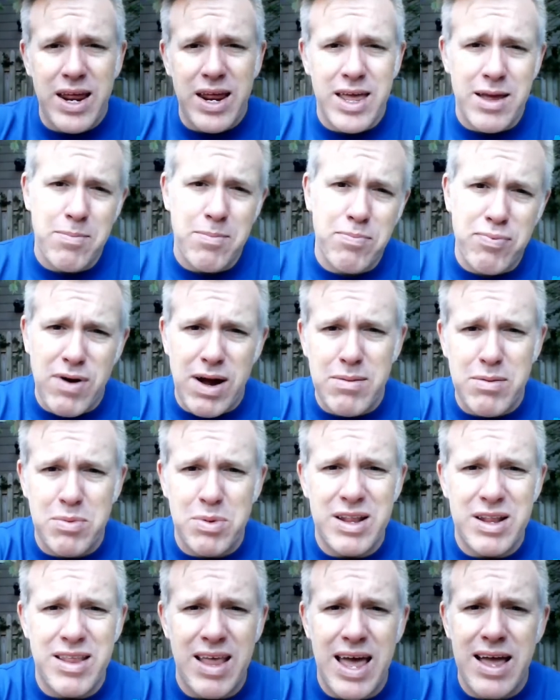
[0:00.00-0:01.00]
that I can
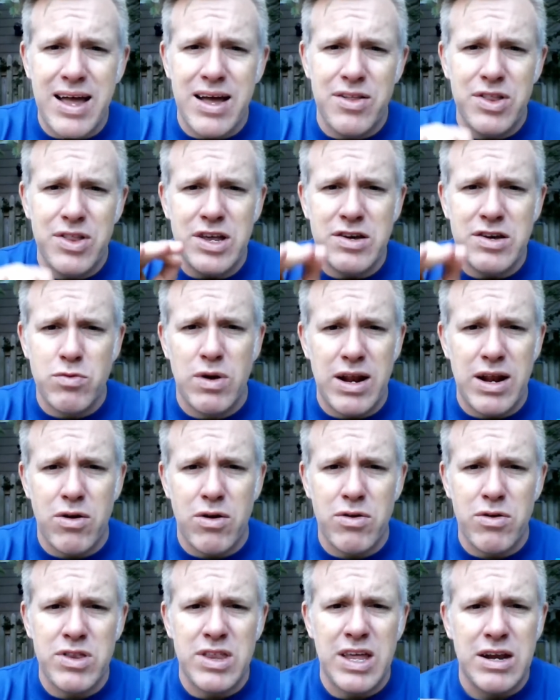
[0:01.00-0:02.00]
probably tag on this where
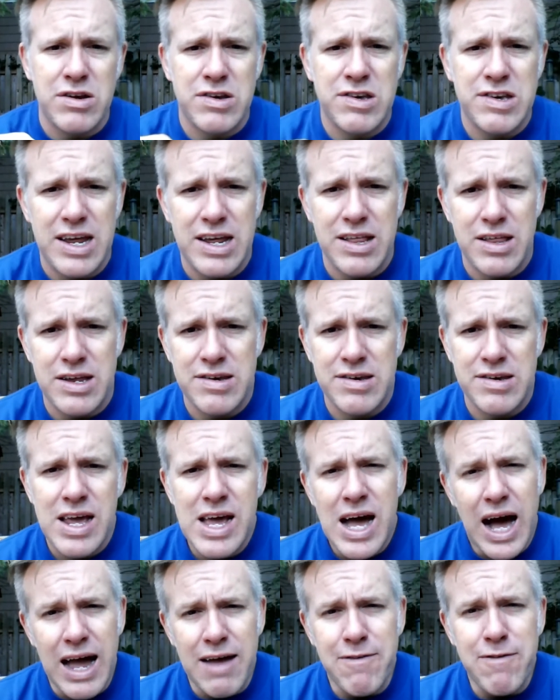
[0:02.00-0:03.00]
they'll, they'll say this.
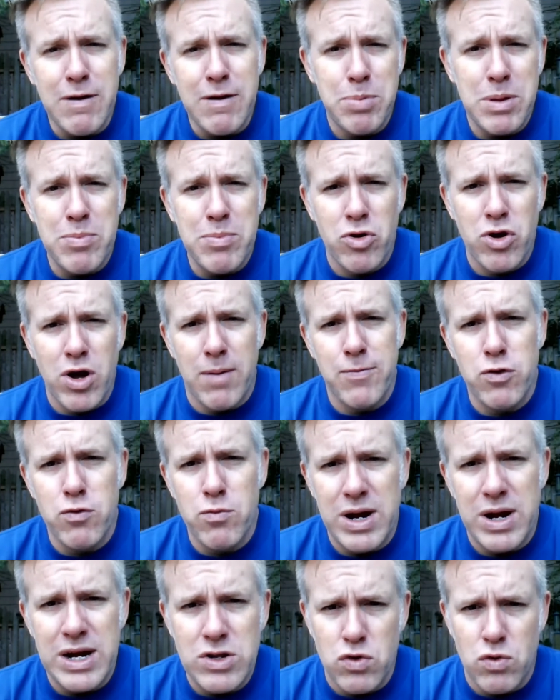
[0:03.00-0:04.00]
I've had people come
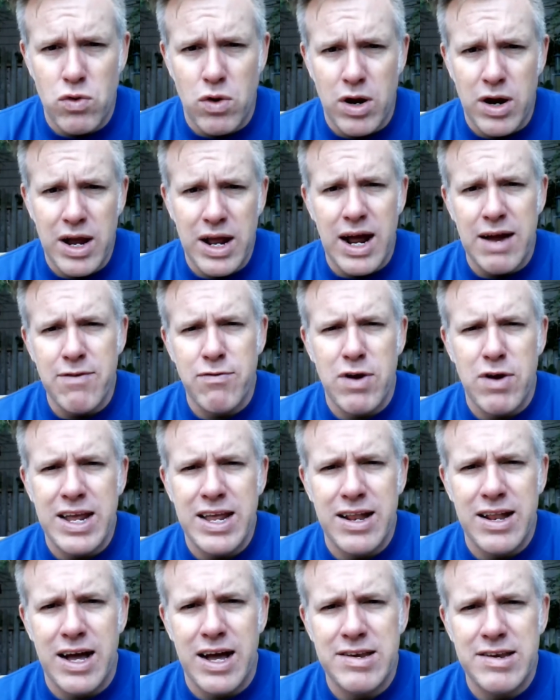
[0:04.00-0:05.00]
through my door, and I've
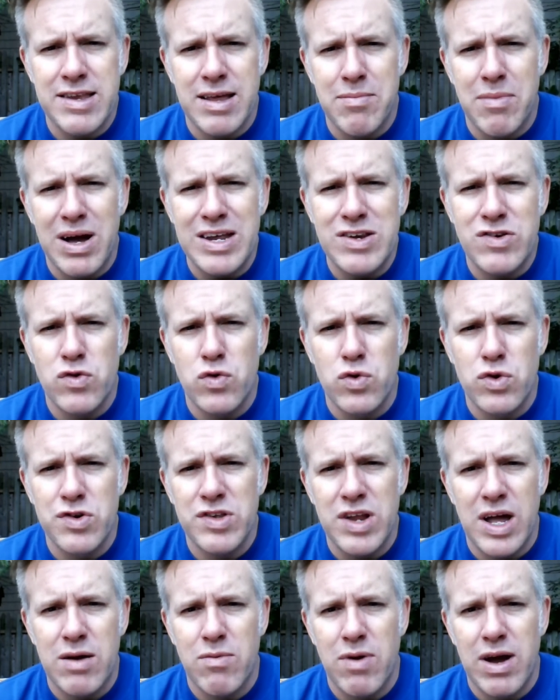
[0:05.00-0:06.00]
recognized that my school
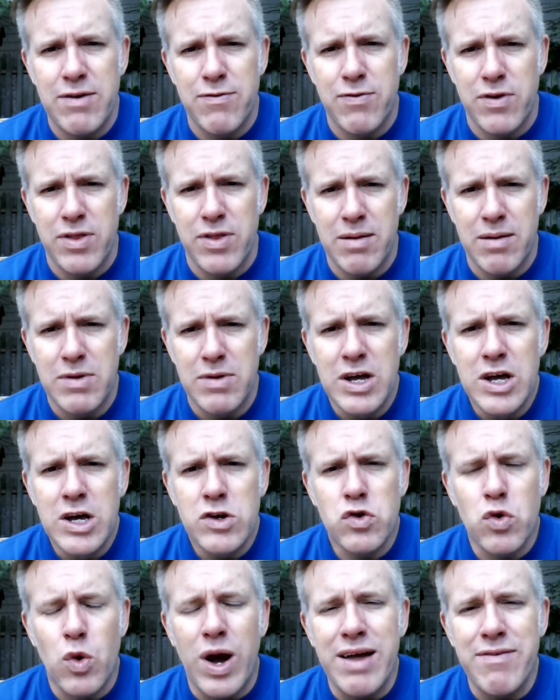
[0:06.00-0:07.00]
is not right for them.
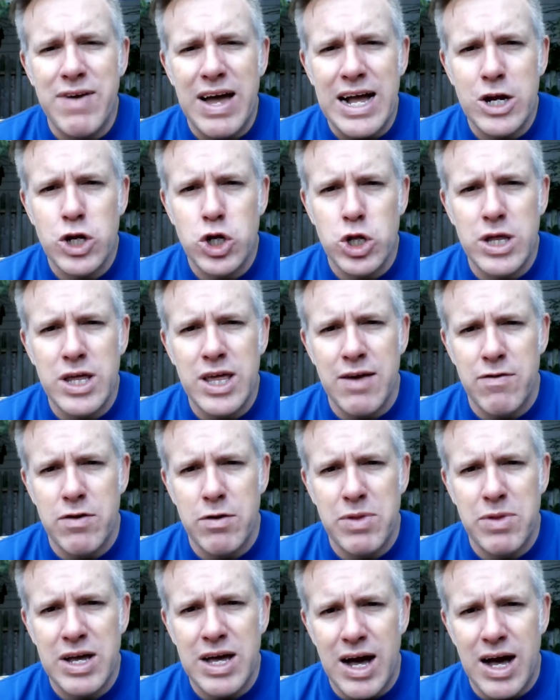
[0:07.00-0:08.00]
So I've actually given
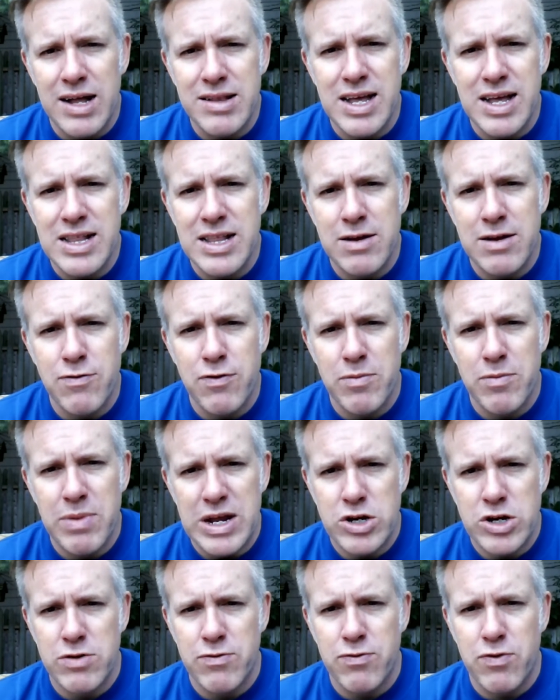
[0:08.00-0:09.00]
them the contact
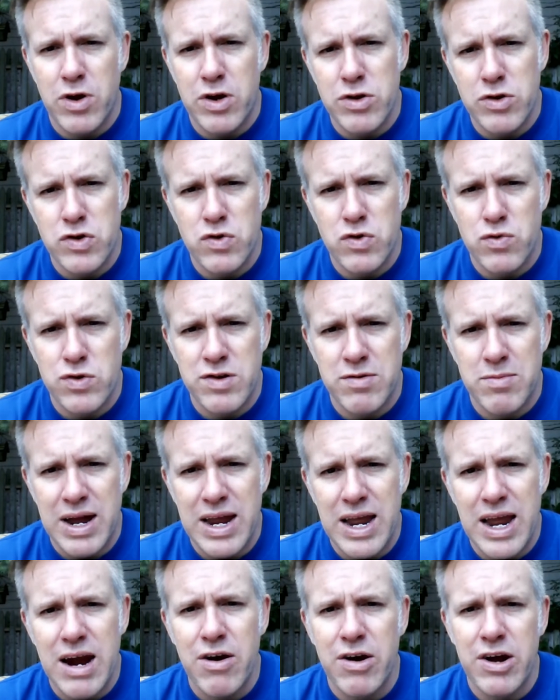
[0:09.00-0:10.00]
information for other schools in
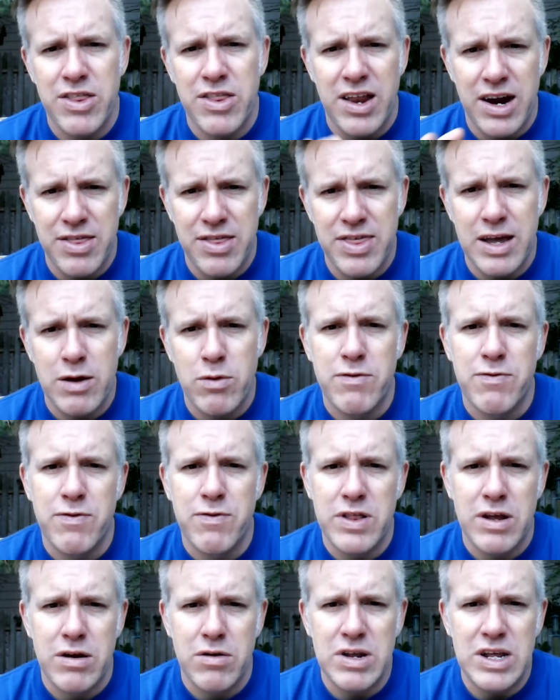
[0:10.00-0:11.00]
my area that I think would
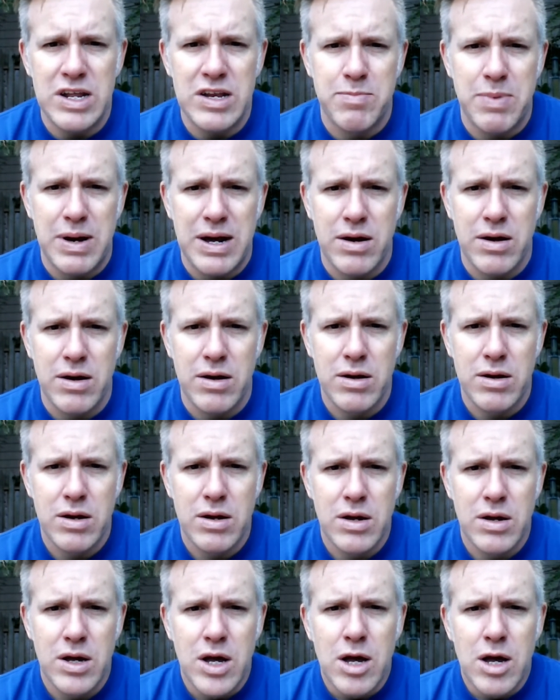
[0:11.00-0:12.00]
fit their needs better.
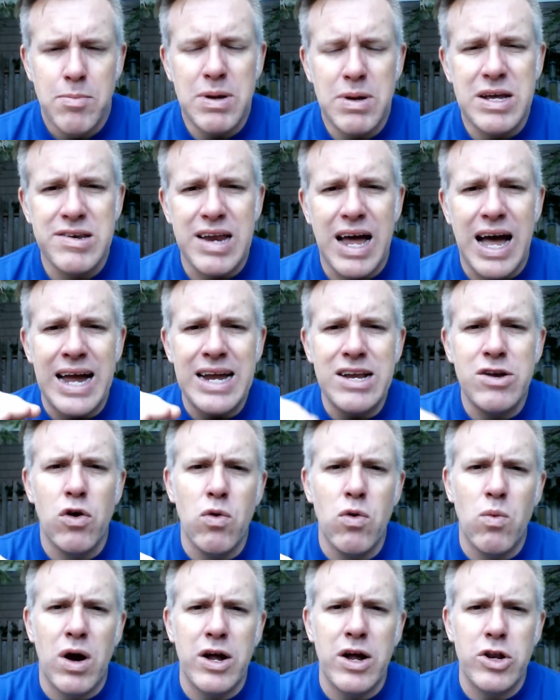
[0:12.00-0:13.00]
Because I
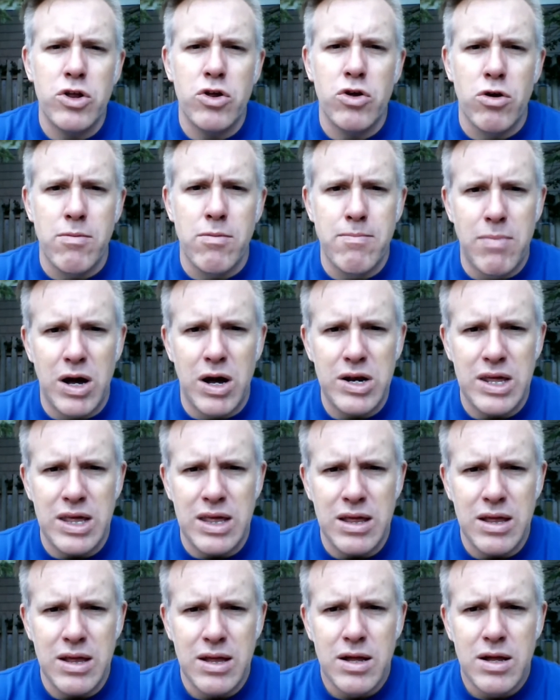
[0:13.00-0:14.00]
don't want your
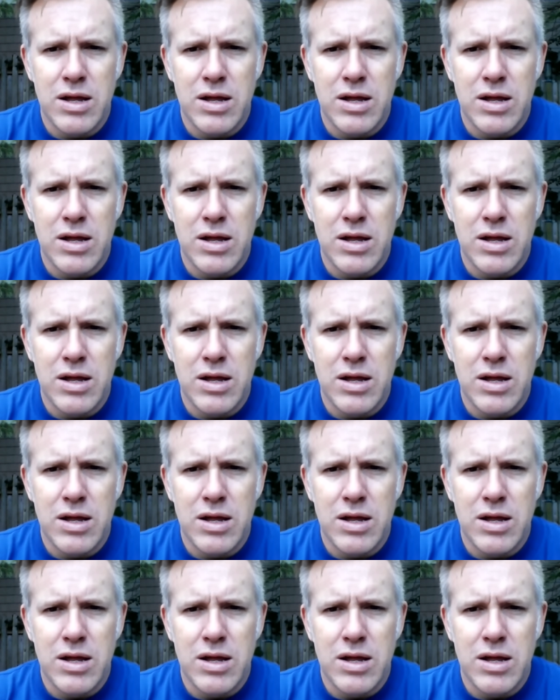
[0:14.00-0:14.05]
money